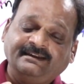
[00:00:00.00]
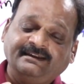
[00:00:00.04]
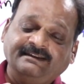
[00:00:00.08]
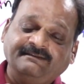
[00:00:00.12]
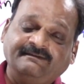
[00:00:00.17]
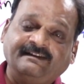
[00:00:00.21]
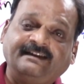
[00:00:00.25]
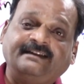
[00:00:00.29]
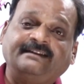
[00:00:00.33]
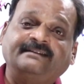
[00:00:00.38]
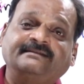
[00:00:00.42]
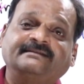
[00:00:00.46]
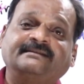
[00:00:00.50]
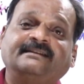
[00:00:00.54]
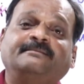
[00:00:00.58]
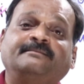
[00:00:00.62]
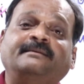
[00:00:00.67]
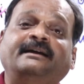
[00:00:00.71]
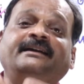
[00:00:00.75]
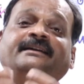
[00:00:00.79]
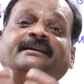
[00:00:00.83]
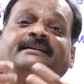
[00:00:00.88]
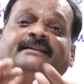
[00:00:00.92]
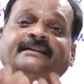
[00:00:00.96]
given some
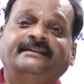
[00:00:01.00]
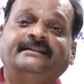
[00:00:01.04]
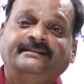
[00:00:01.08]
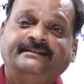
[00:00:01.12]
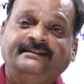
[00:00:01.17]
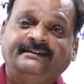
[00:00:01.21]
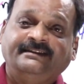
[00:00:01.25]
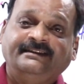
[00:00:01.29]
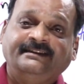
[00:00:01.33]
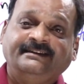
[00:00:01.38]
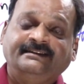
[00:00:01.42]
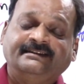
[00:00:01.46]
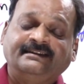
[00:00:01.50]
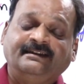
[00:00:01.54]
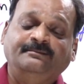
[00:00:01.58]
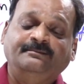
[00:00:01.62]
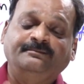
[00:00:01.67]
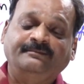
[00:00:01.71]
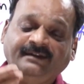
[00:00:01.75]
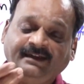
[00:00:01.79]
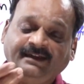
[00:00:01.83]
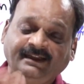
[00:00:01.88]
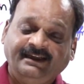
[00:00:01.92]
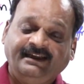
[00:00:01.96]
identity,
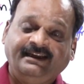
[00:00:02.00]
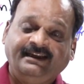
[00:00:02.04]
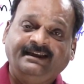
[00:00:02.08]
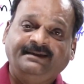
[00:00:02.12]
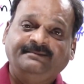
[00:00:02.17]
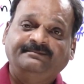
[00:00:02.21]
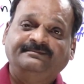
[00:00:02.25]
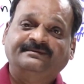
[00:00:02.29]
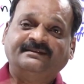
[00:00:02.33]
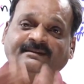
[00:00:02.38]
some name,